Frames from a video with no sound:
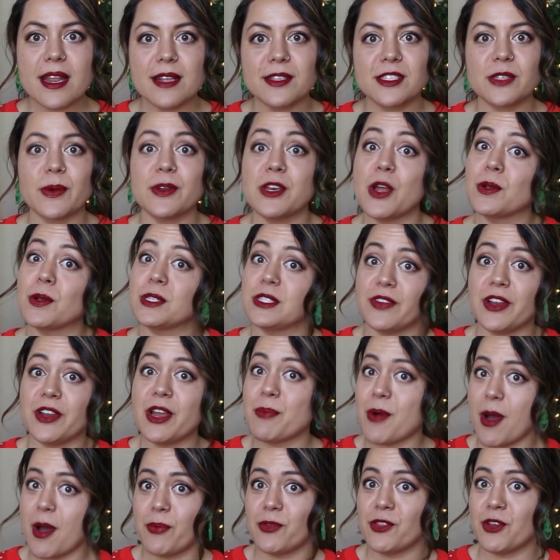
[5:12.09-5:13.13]
And so I know it's a very
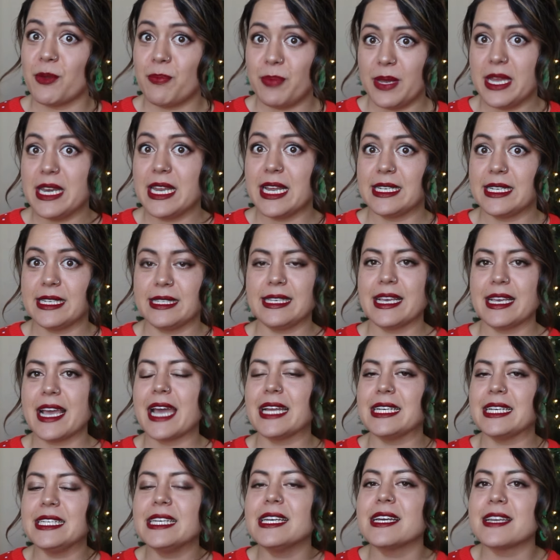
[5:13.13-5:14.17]
unpopular opinion to say
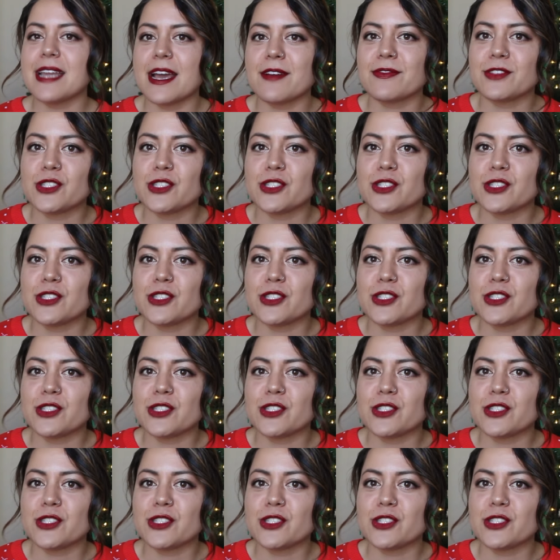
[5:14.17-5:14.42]
I DNF